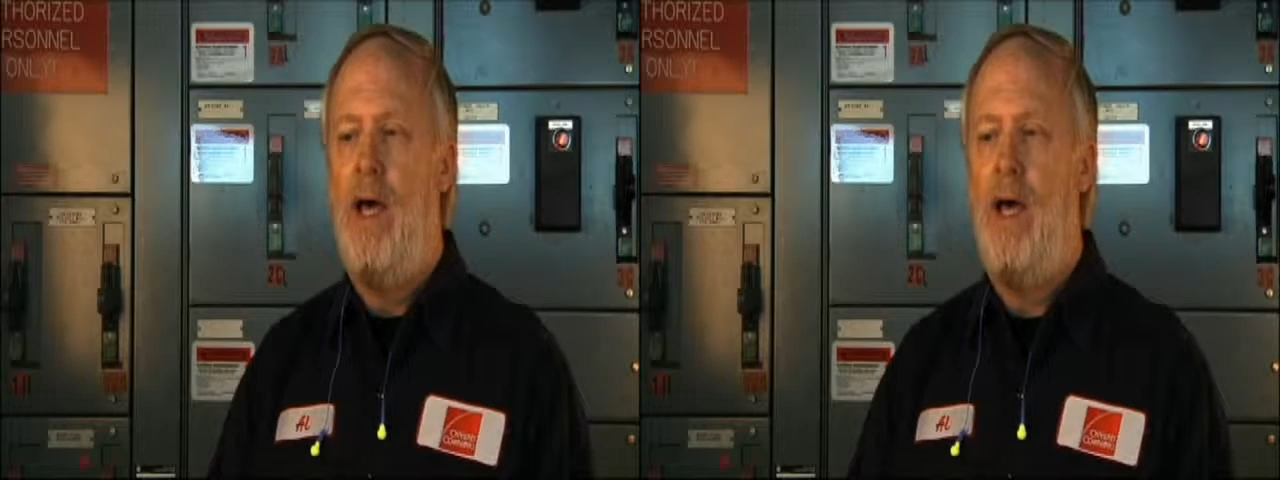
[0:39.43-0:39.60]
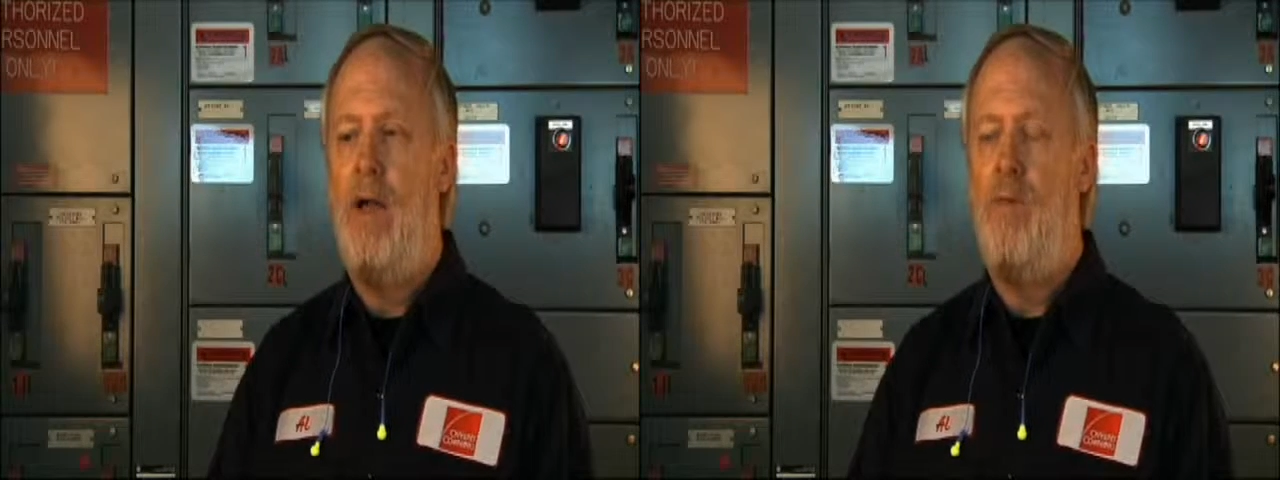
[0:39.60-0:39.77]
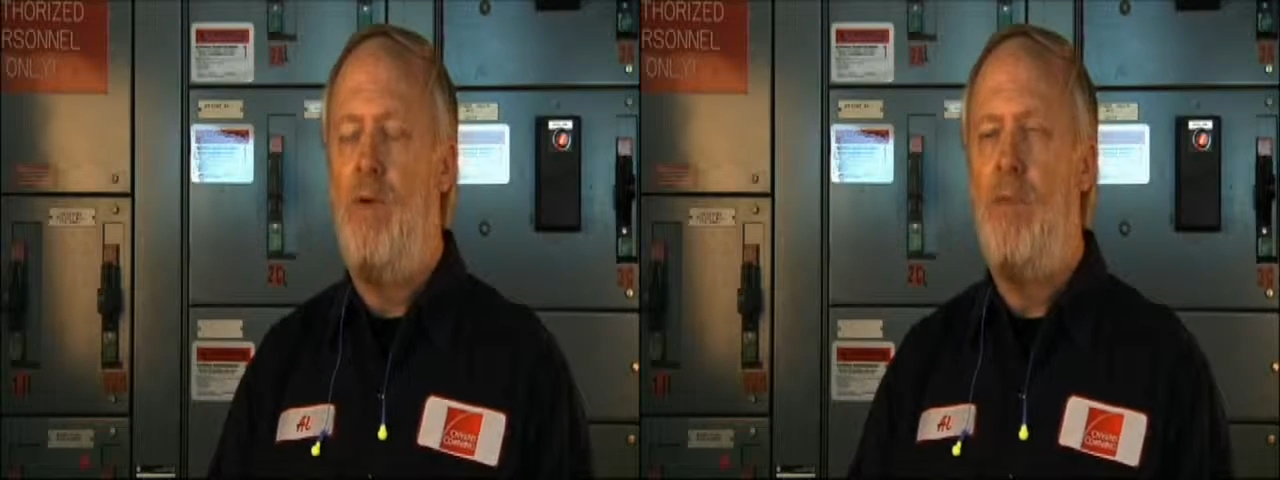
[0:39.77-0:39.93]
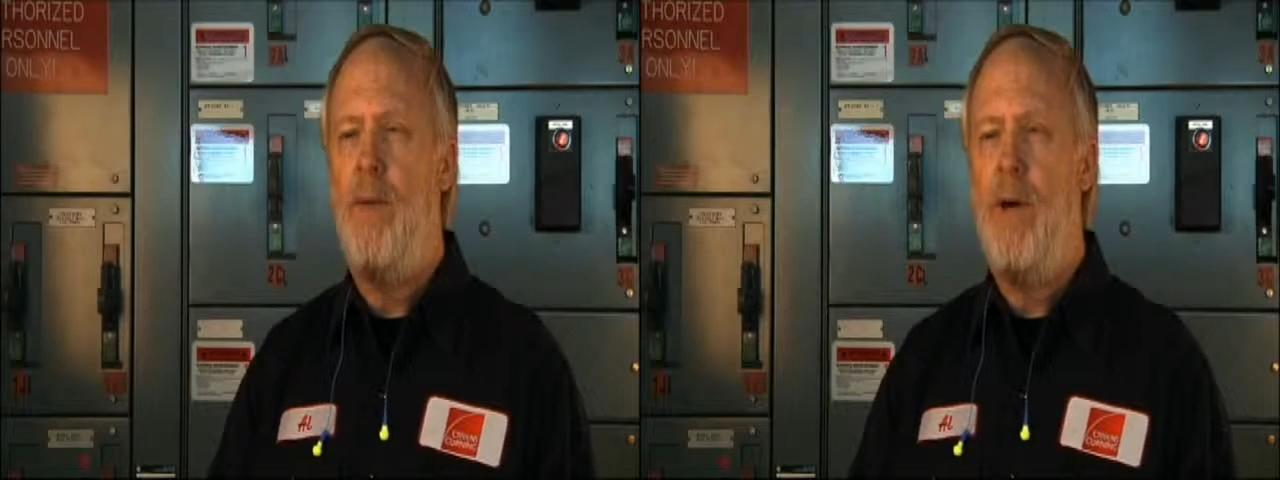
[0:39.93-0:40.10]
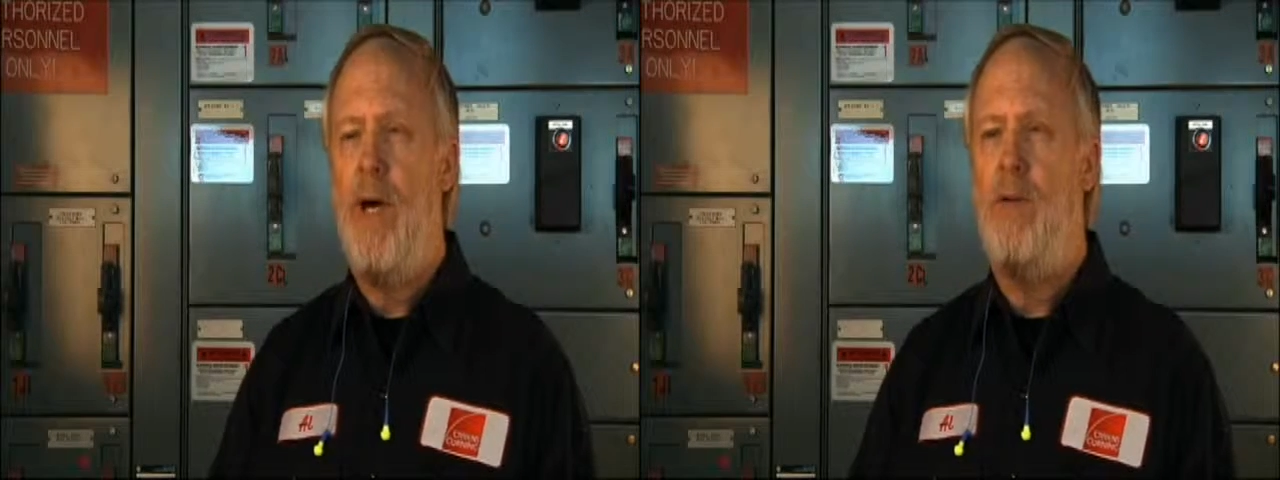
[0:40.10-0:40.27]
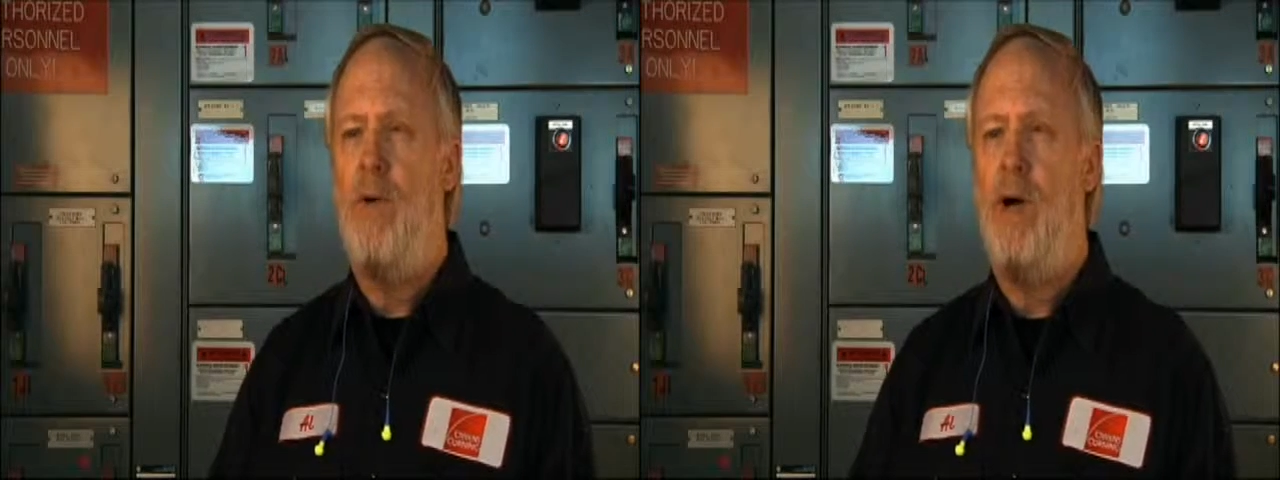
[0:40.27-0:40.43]
And with my
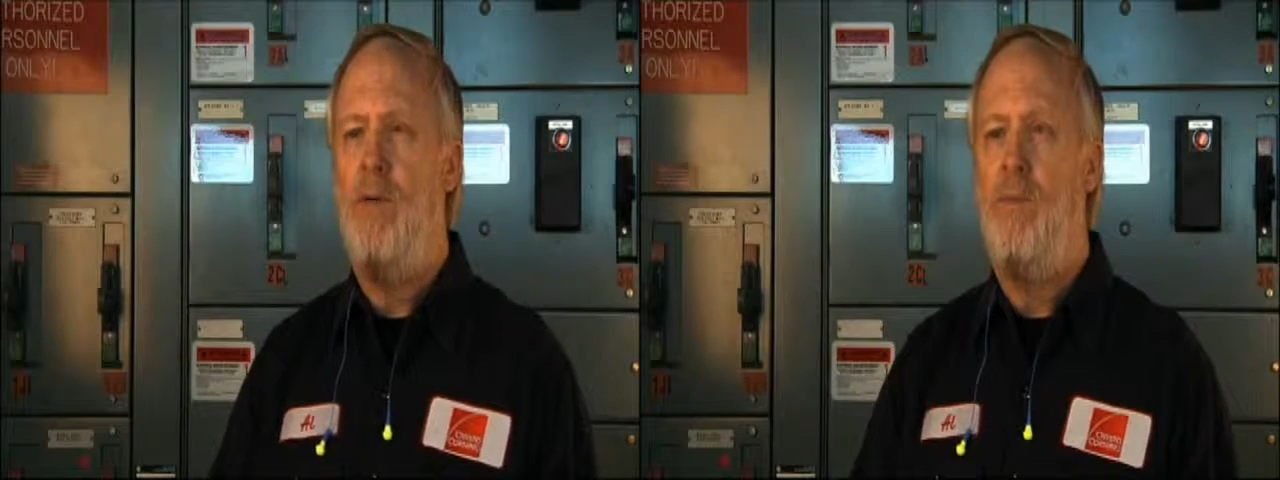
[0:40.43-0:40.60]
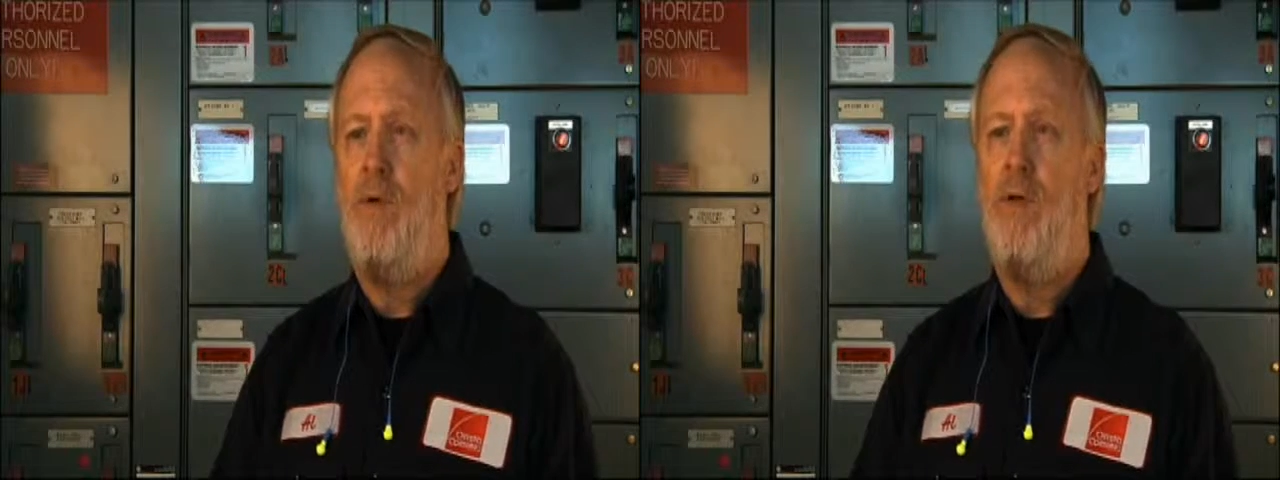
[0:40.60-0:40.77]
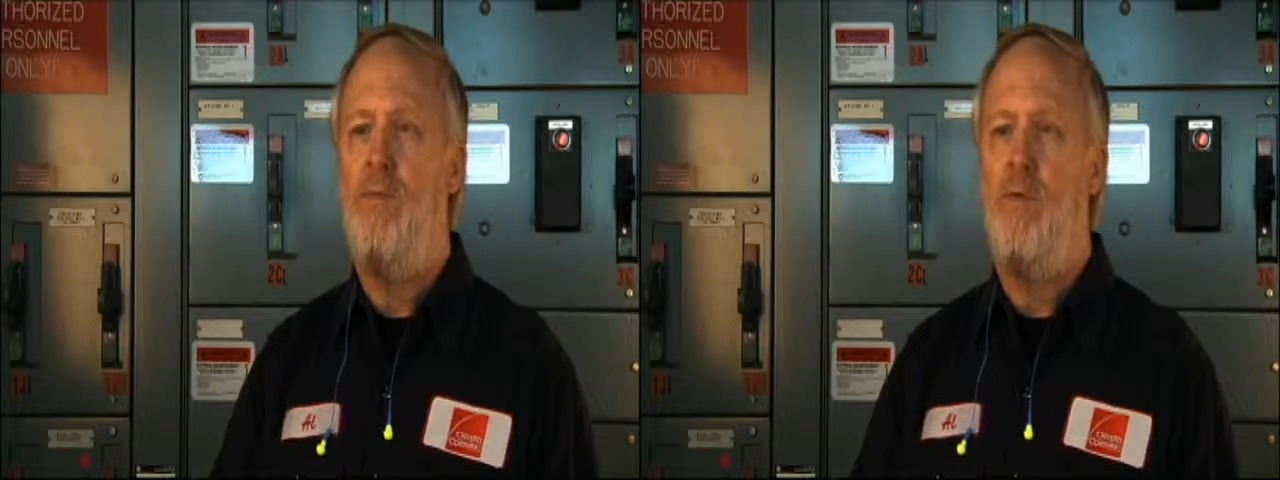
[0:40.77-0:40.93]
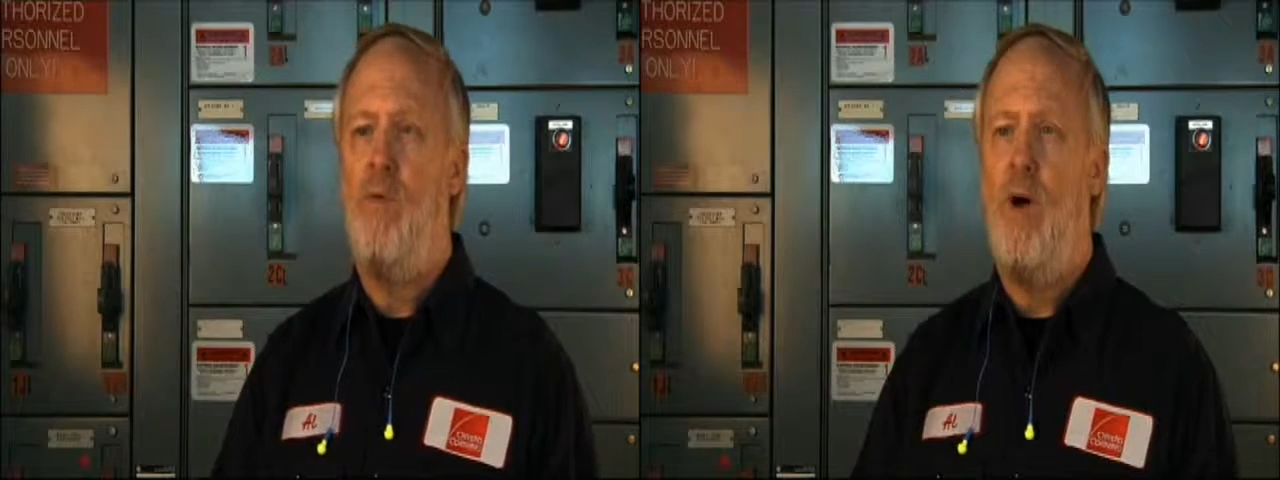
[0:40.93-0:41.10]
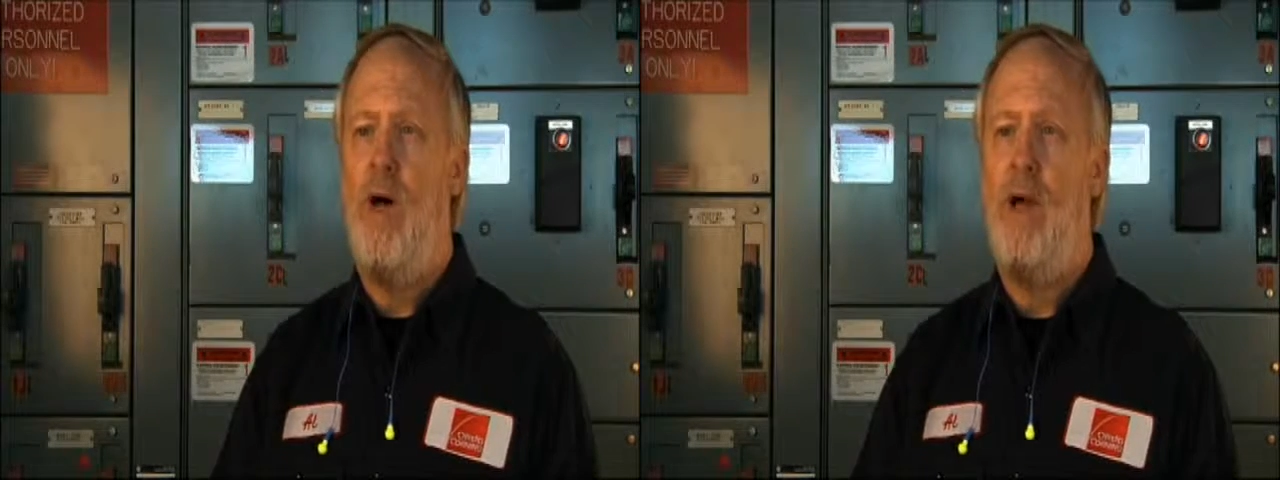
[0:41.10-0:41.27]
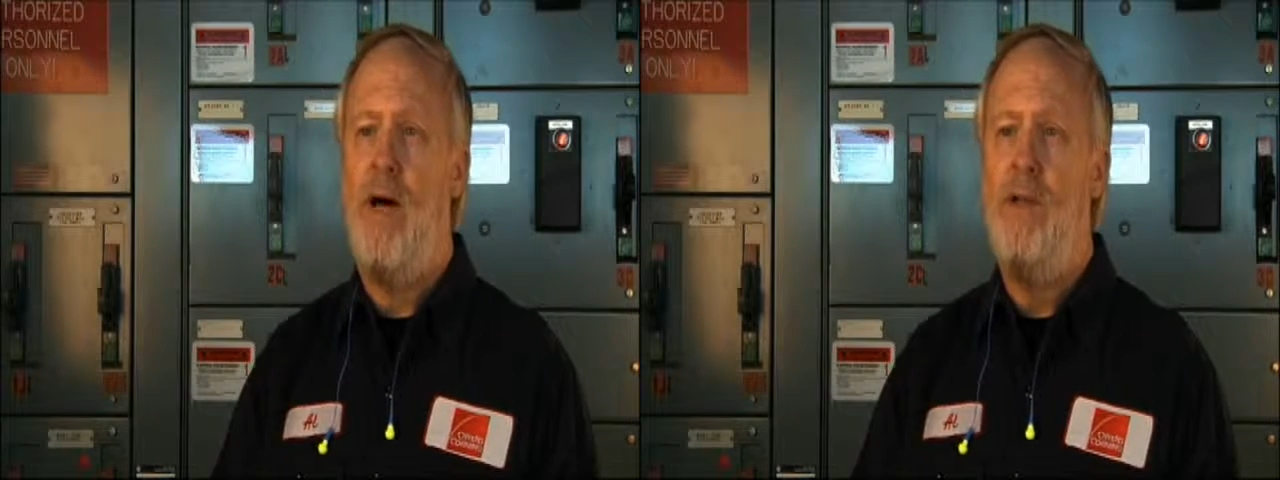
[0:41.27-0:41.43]
background with infrared,